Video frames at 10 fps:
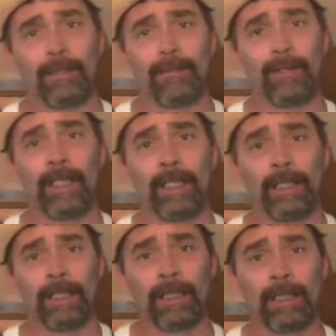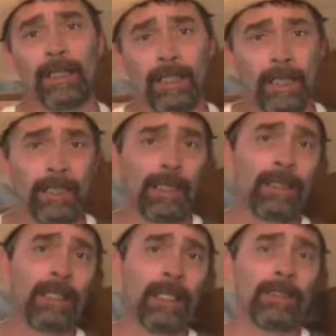Faith. And
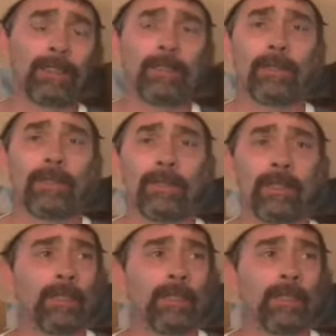in that, you know,